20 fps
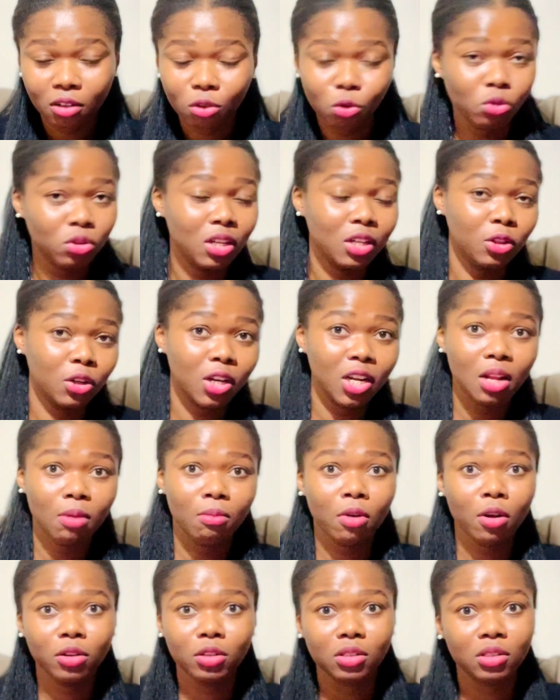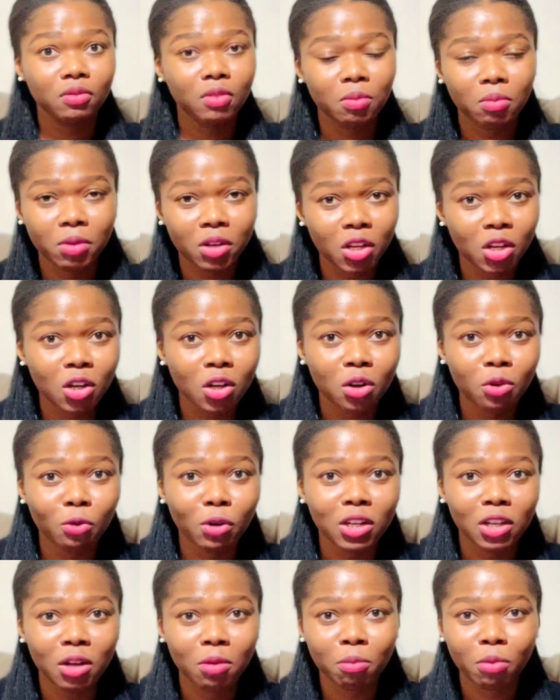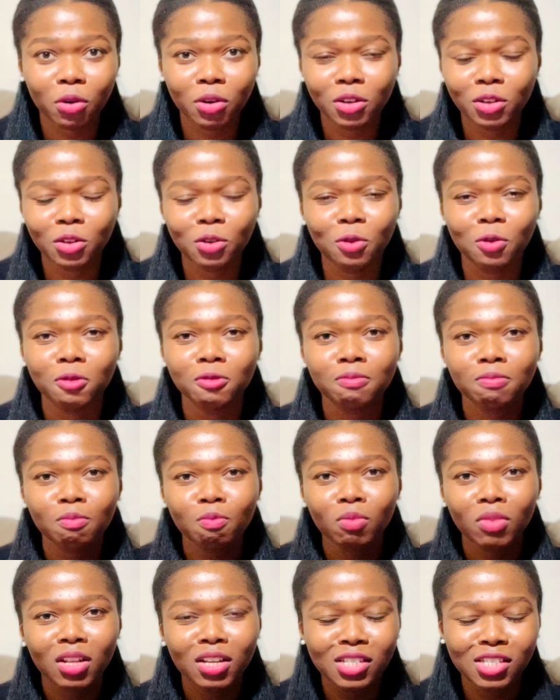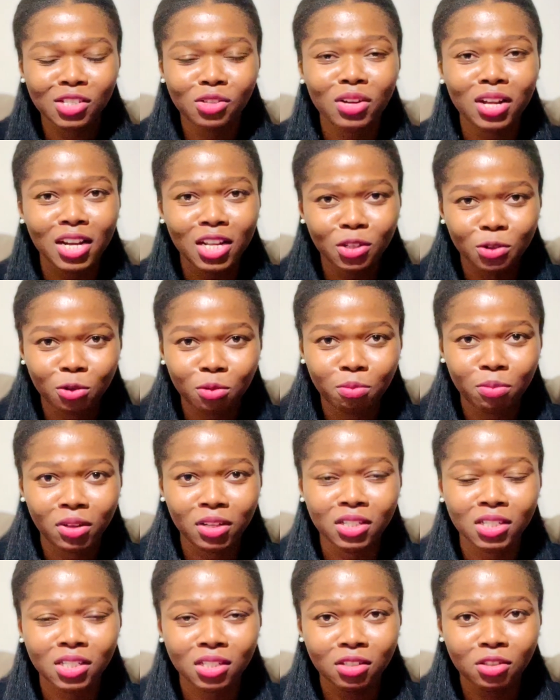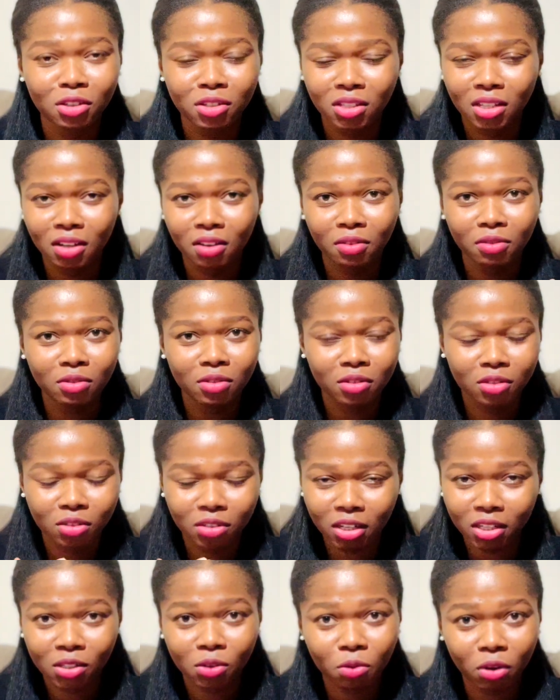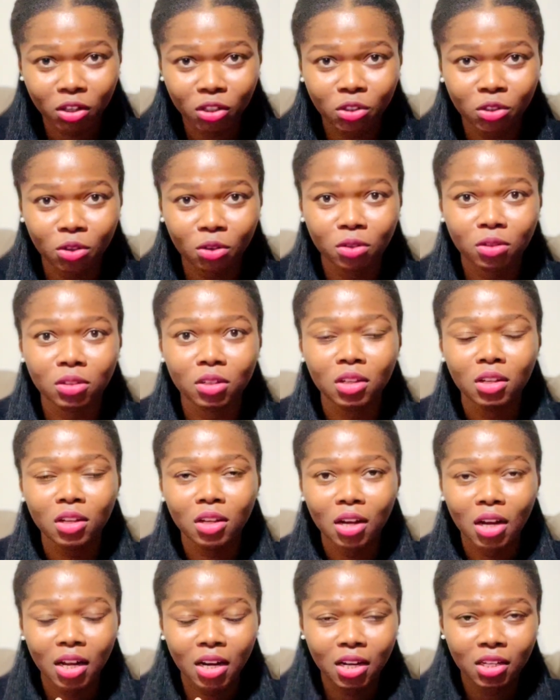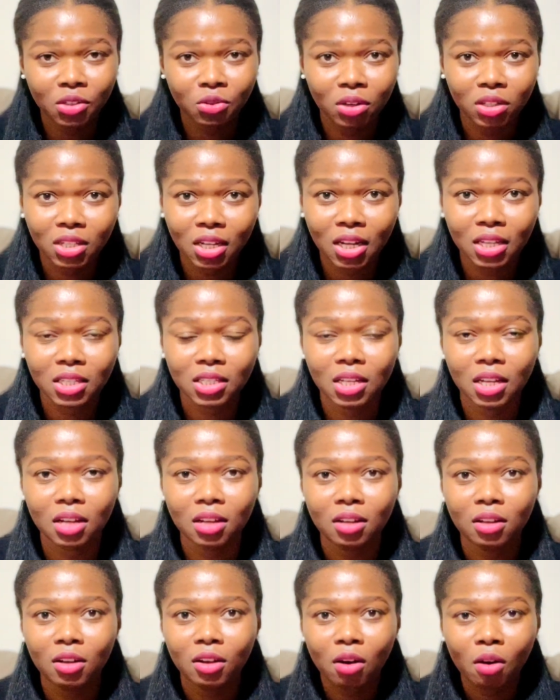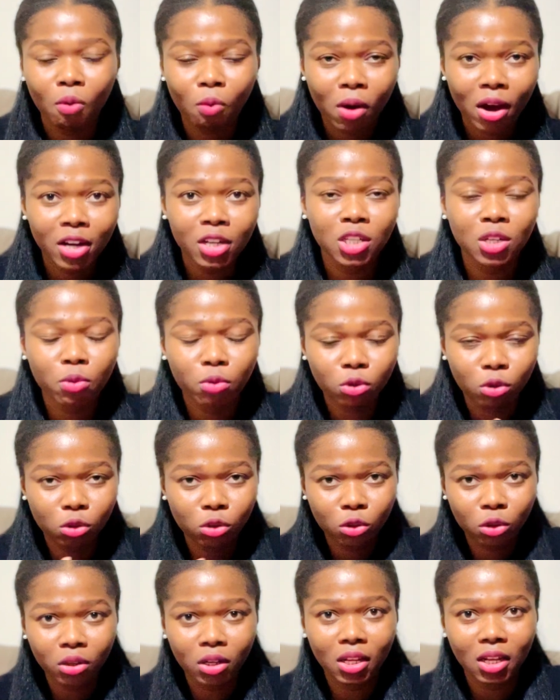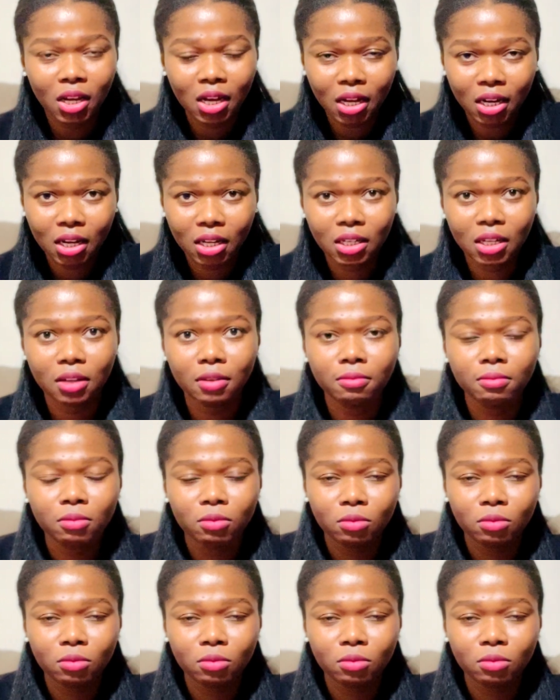Don't start talking about from beginning and when you're born. No, this is not an SOP. This is just a straight question and a straight answer. Why do you want to study in Canada?